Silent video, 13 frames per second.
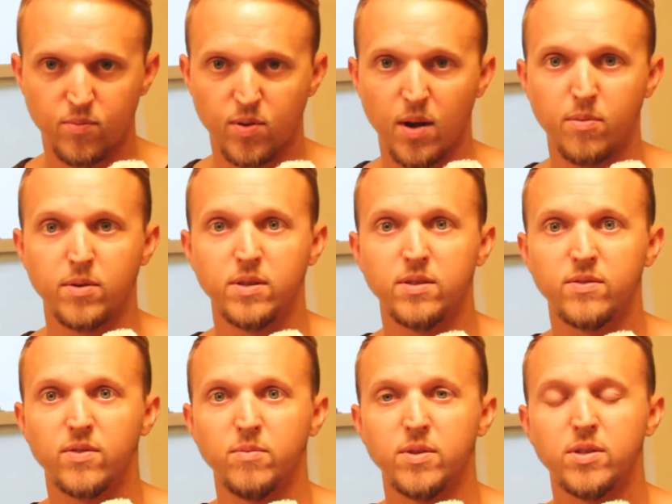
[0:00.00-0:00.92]
properties
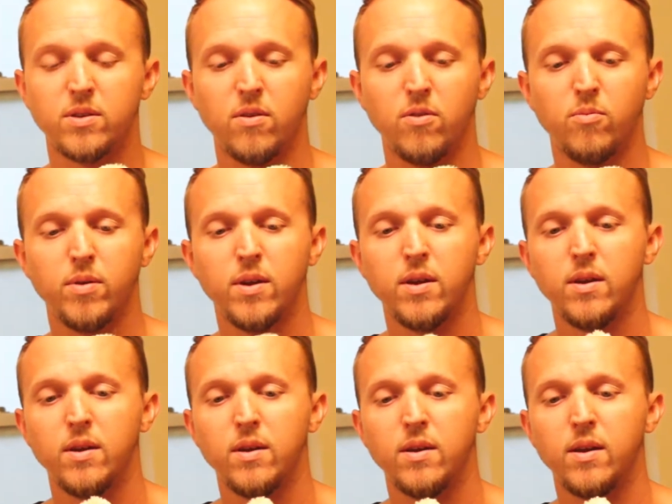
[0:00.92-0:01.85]
from the soap,
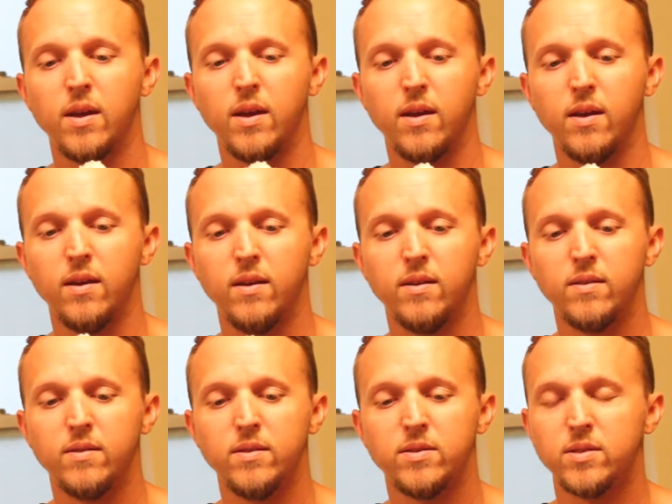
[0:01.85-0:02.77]

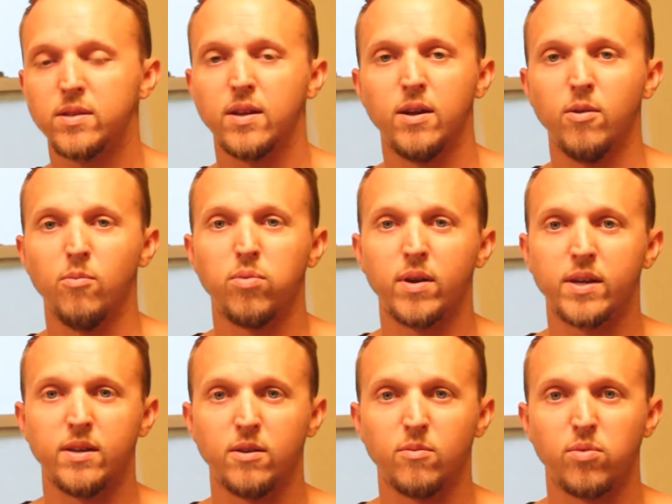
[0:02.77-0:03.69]
and it's just going to help
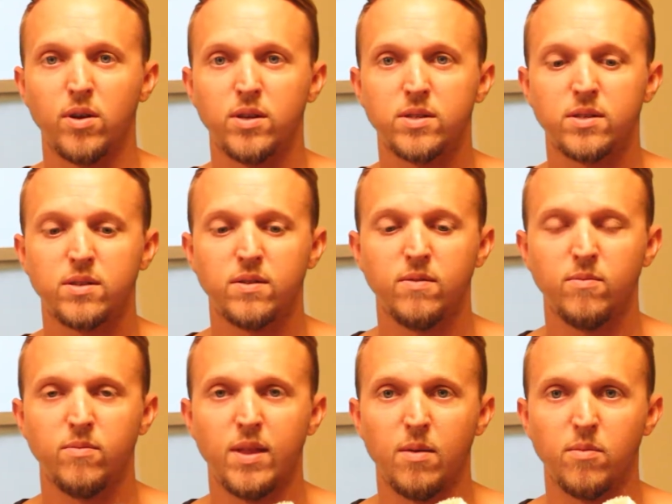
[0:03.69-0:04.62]
break in your brush
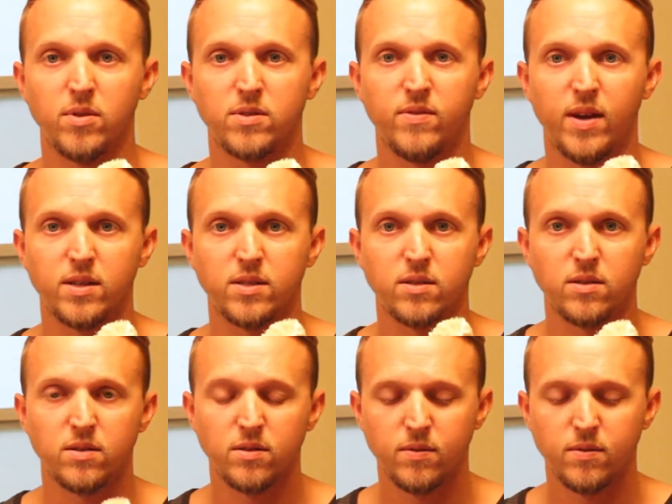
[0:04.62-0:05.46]
that much faster.